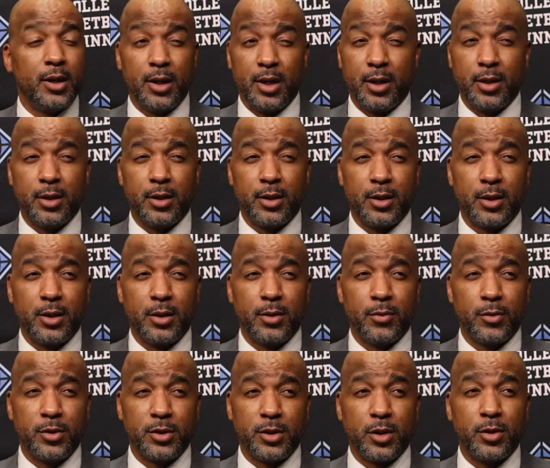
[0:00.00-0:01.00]
And
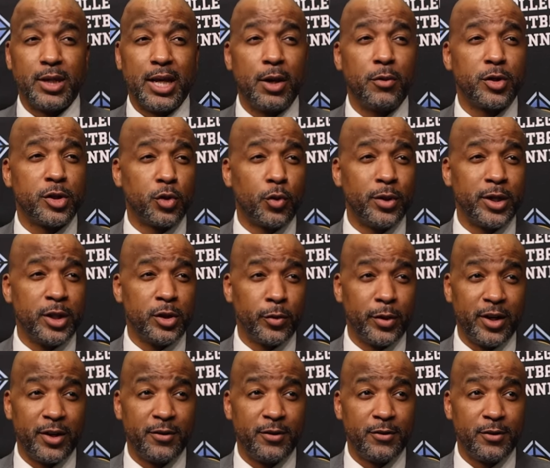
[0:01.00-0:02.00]
so now we're
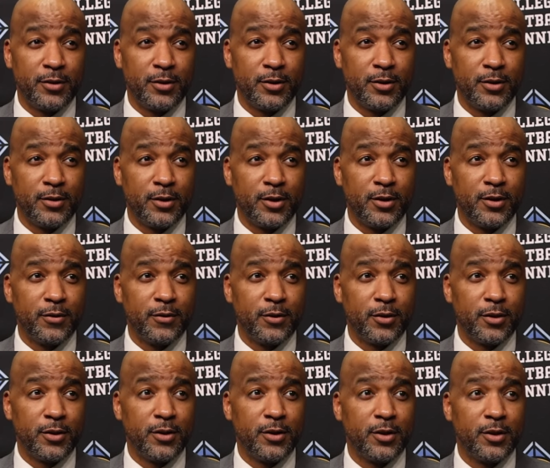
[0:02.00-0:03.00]

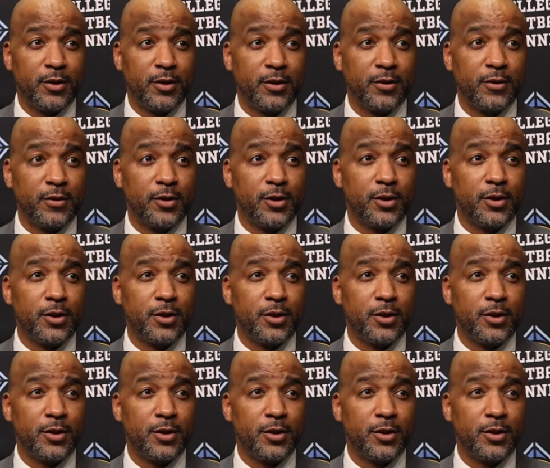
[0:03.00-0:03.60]
23-4